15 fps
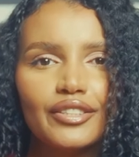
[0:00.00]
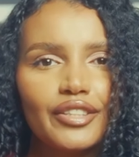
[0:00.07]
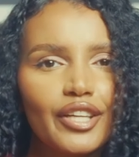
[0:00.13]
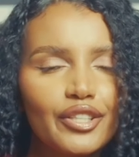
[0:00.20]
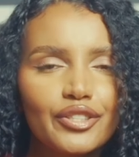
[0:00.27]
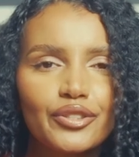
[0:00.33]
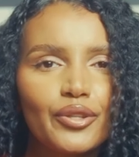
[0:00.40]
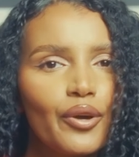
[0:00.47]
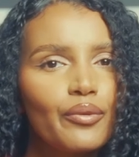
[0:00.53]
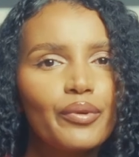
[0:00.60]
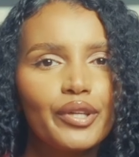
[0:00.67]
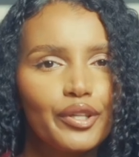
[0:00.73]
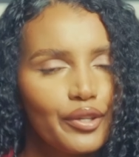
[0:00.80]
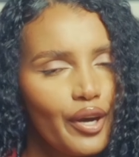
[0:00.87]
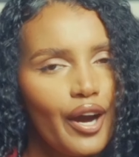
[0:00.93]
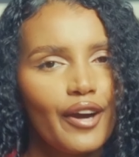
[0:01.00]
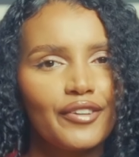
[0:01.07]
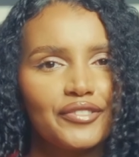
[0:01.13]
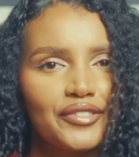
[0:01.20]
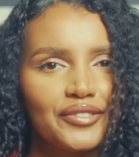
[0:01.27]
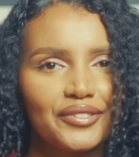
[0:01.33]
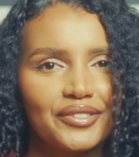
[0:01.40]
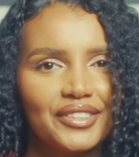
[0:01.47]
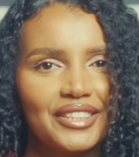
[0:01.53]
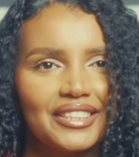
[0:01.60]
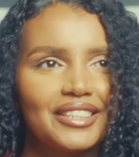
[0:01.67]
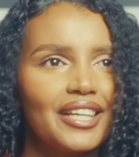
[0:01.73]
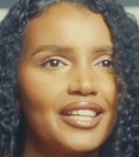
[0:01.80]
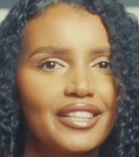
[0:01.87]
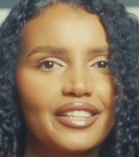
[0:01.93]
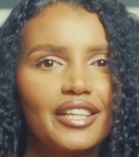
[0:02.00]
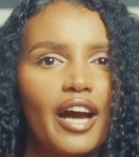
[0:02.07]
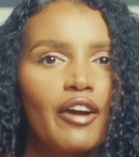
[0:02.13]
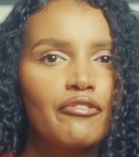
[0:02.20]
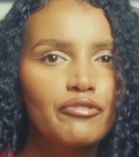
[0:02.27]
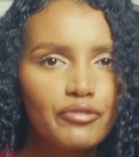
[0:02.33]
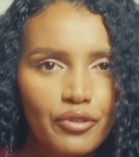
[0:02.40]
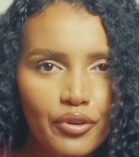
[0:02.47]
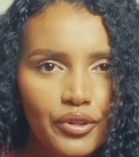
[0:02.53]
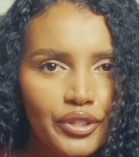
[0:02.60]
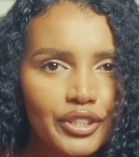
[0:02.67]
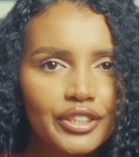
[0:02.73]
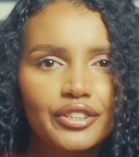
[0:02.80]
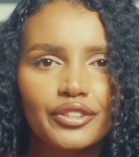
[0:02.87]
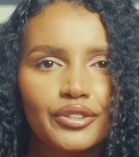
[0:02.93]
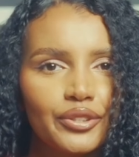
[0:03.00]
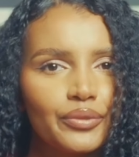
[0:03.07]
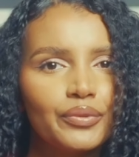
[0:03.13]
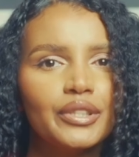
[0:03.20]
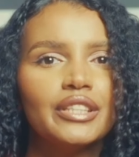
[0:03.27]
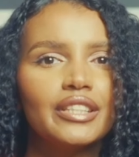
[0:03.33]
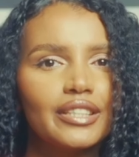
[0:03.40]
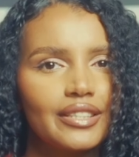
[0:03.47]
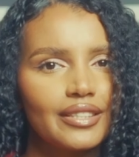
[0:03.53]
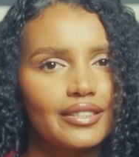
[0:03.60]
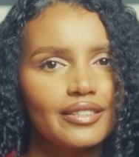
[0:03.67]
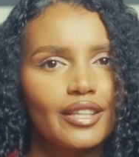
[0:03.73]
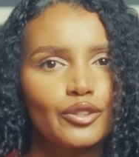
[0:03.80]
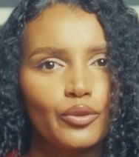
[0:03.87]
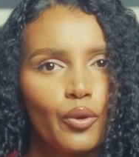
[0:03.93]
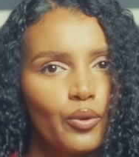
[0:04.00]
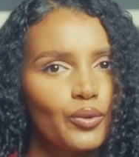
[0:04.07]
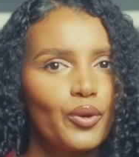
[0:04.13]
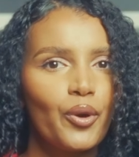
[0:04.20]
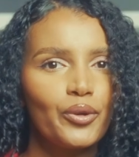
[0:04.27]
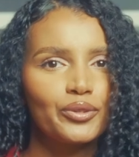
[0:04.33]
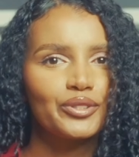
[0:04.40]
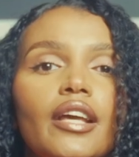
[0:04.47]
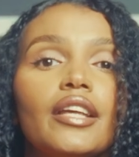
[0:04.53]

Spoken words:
there's no way you have to do this, like avoid doing this at all costs.